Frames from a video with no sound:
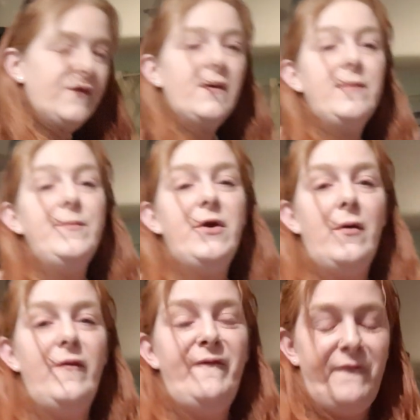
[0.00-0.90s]
I'm
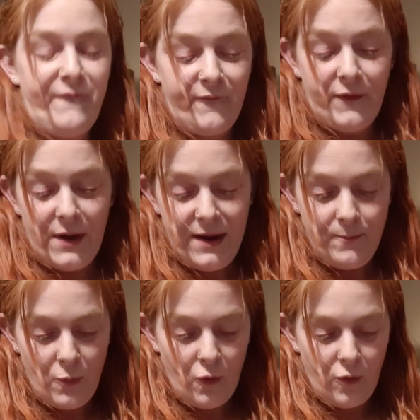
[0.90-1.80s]
going for a
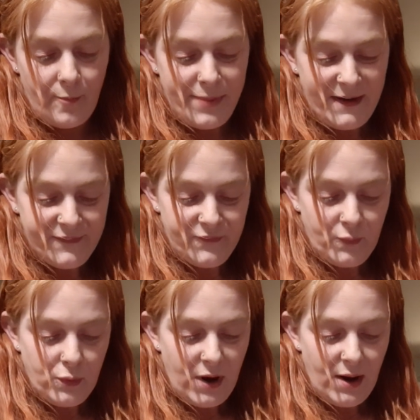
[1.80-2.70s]
more
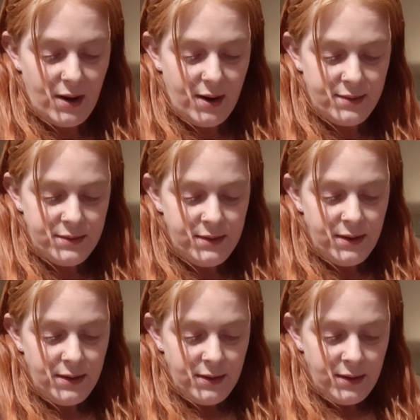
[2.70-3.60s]
pastel colour,
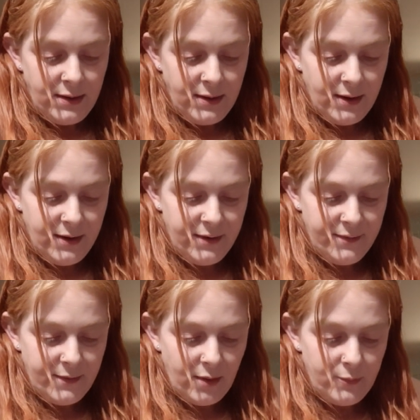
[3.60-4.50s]

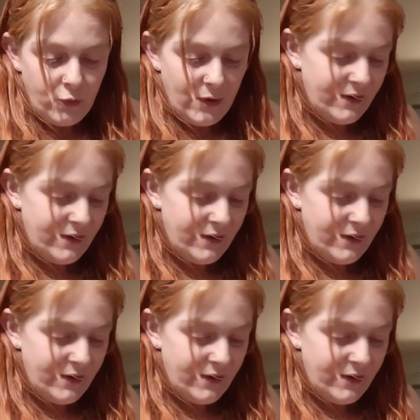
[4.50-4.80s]
I'm not